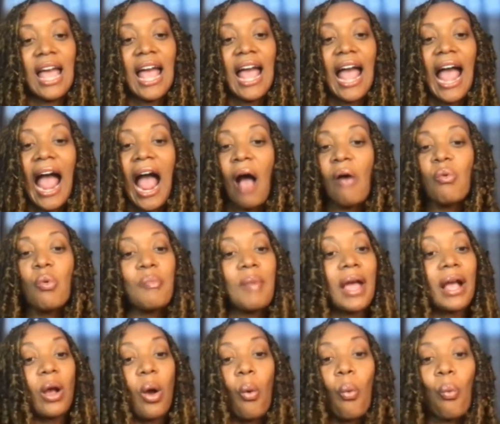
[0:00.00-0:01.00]
I will
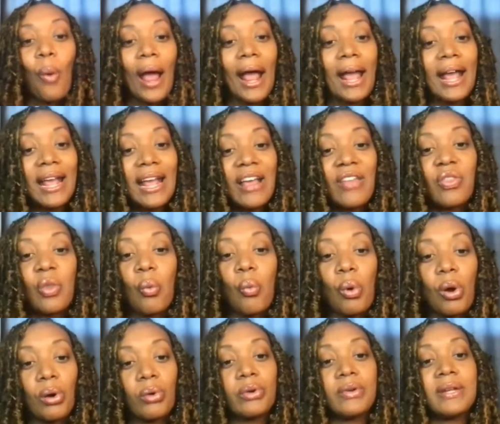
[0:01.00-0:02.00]
make a way in the
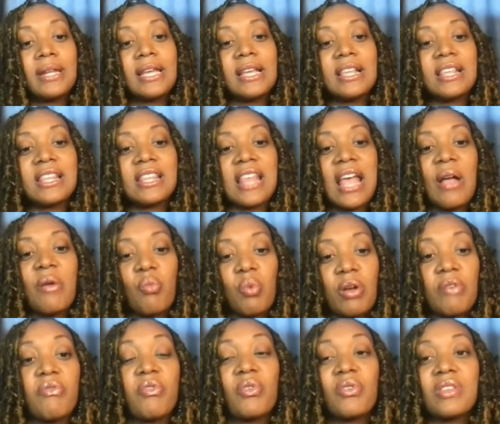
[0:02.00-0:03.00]
wilderness and
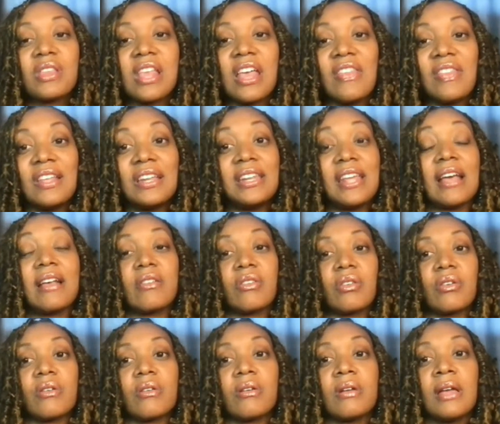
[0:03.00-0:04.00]
rivers in the
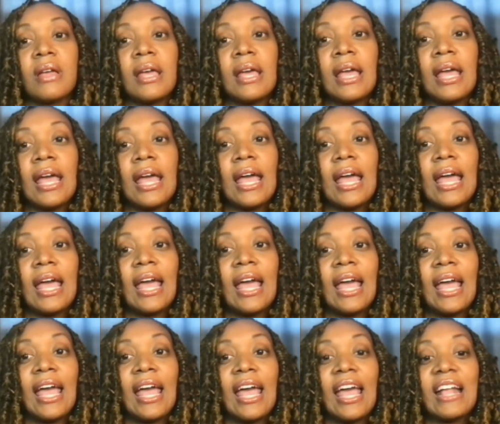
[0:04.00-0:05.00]
desert.
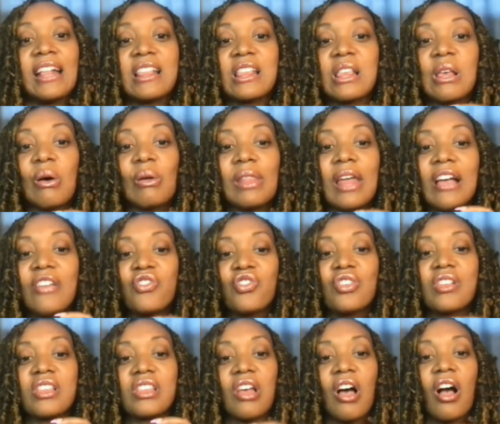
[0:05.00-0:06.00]
And so let's
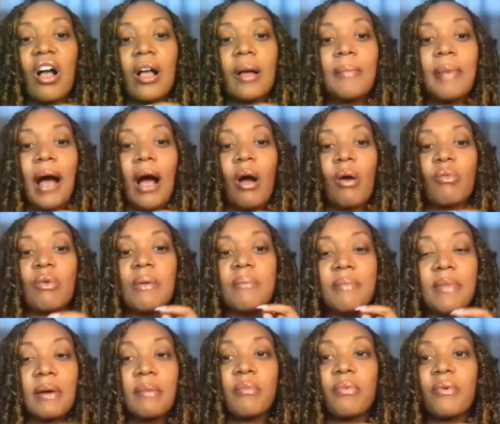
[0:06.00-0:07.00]
just talk about
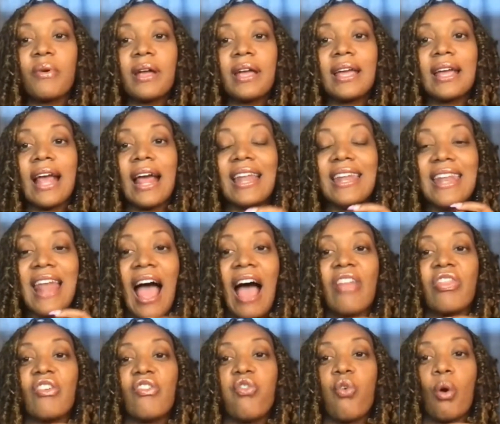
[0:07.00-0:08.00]
remembering not
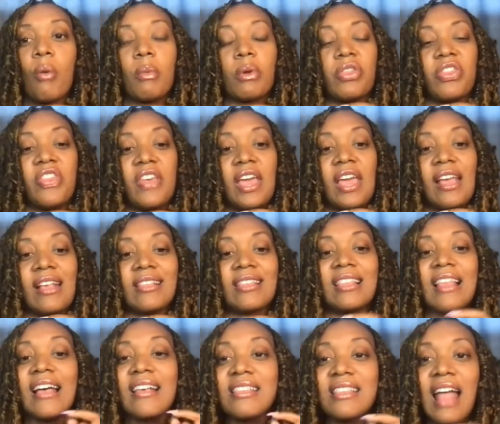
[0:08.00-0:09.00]
the former things.
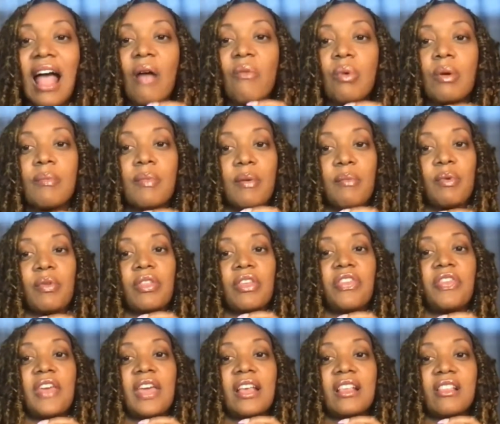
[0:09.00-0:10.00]
Let's not remember the
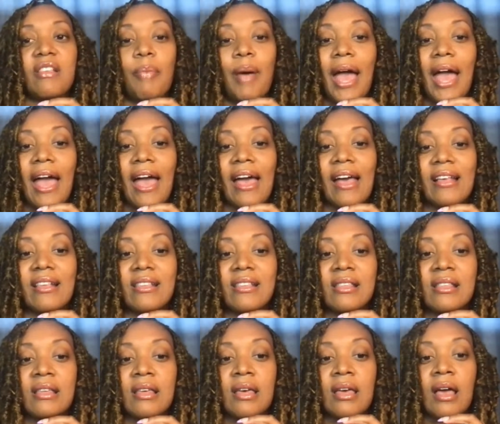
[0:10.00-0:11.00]
things of the
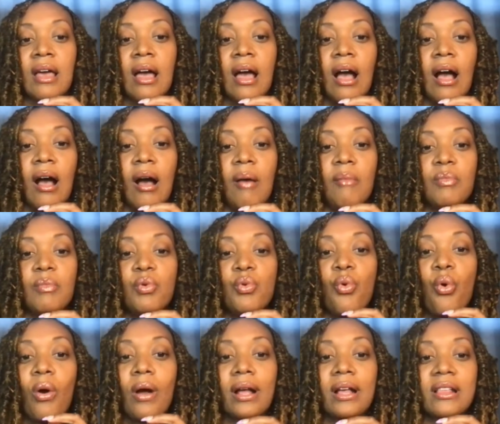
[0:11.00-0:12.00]
past.
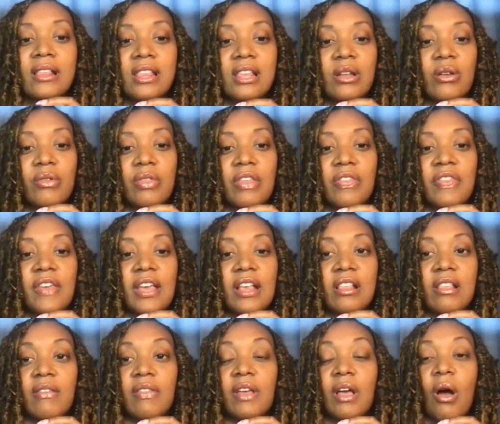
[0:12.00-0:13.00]
nor consider the
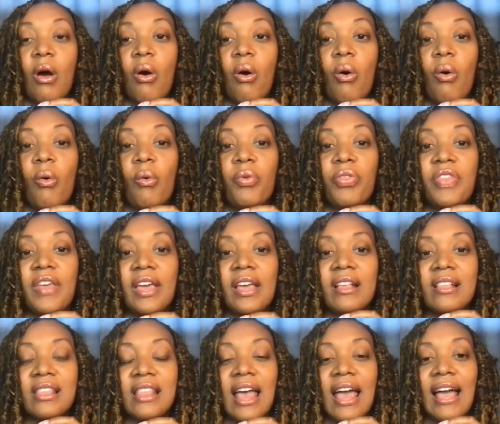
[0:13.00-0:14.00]
things of the old,
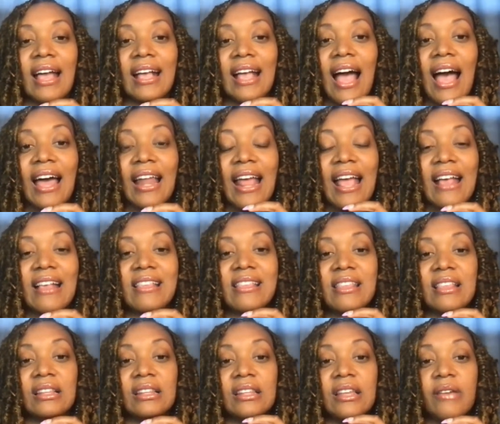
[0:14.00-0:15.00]
things that God has
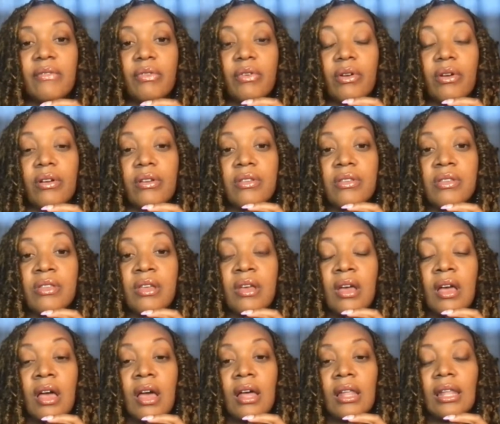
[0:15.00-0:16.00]
delivered us,
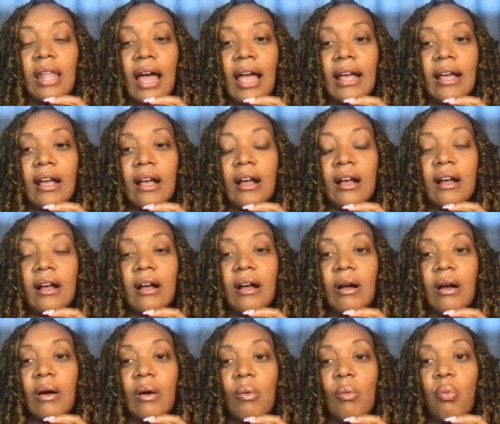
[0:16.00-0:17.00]
like
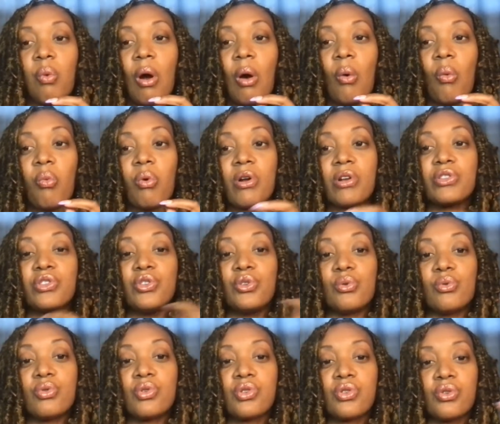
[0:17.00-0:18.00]
what we're
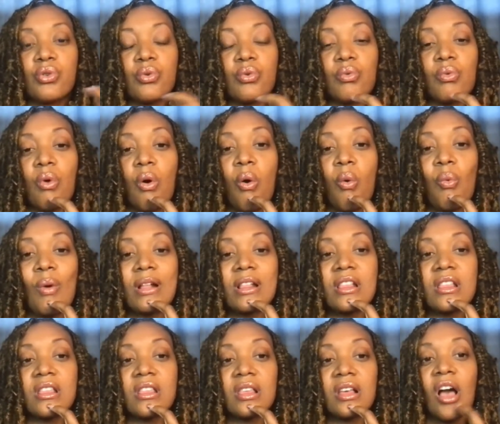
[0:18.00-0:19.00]
used to or
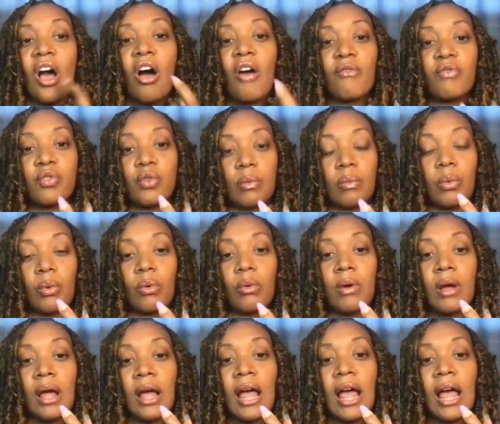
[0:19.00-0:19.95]
what's comfortable.